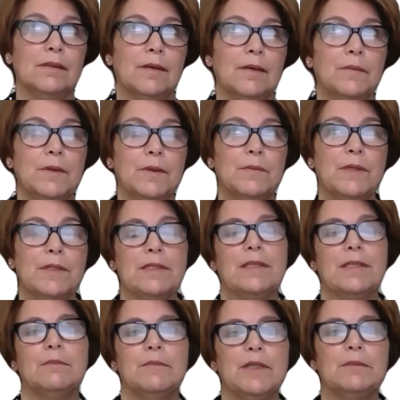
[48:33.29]
I wouldn't want to say
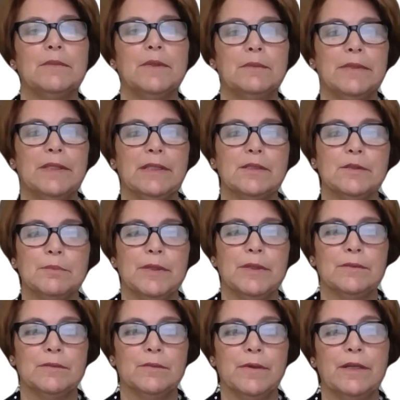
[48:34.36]
the minimum is,
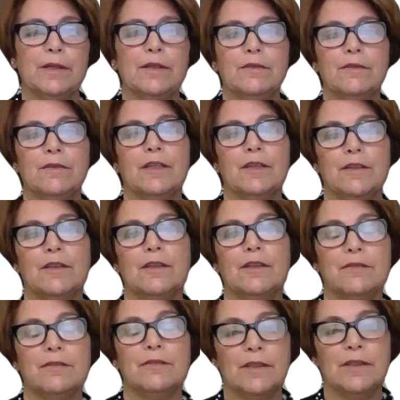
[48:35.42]
but where you think you're going
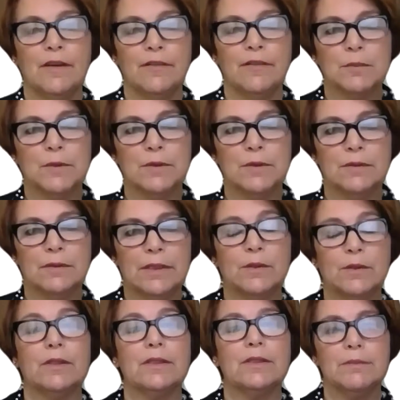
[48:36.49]
to feel comfortable in
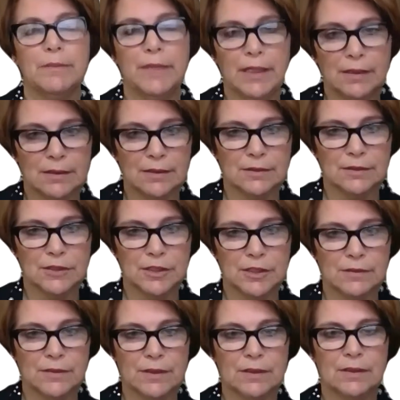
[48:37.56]
order to make this
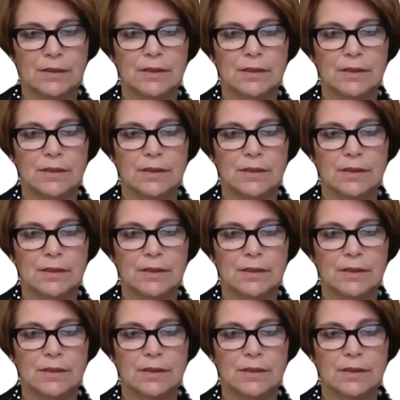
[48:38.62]
shift,